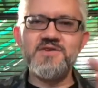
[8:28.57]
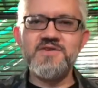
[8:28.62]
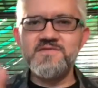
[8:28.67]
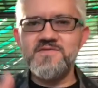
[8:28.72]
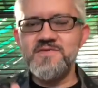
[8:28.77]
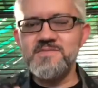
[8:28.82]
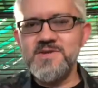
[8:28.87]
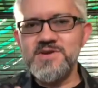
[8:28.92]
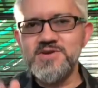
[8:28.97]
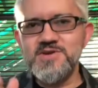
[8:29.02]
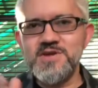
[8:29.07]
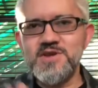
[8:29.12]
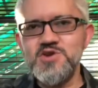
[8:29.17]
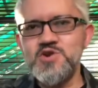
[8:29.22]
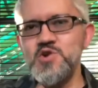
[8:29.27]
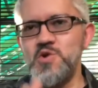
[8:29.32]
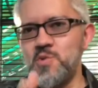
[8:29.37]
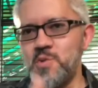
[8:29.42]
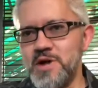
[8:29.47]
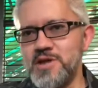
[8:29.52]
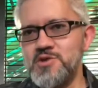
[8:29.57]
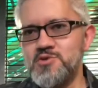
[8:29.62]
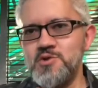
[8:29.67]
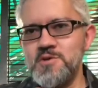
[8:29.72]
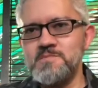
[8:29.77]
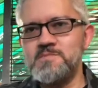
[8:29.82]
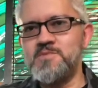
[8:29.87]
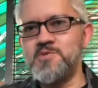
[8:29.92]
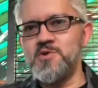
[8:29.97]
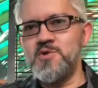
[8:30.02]
information that you want to
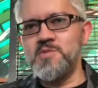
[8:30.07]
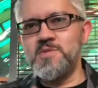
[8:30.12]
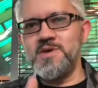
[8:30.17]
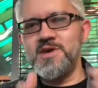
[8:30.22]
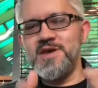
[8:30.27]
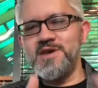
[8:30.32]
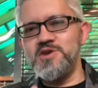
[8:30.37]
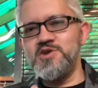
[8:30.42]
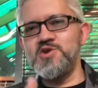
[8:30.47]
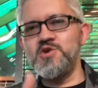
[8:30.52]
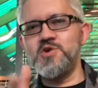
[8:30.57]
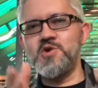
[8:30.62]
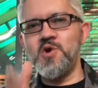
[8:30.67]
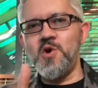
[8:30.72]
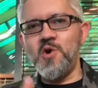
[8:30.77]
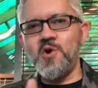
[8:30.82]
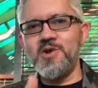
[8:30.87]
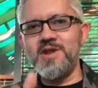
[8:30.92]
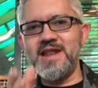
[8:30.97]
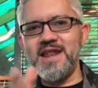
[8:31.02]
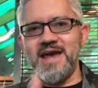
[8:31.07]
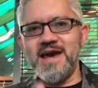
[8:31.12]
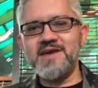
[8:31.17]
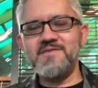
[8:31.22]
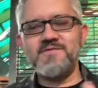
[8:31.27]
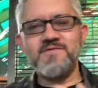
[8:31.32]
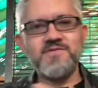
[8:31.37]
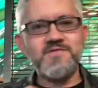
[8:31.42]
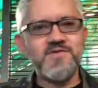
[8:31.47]
improve in your own life?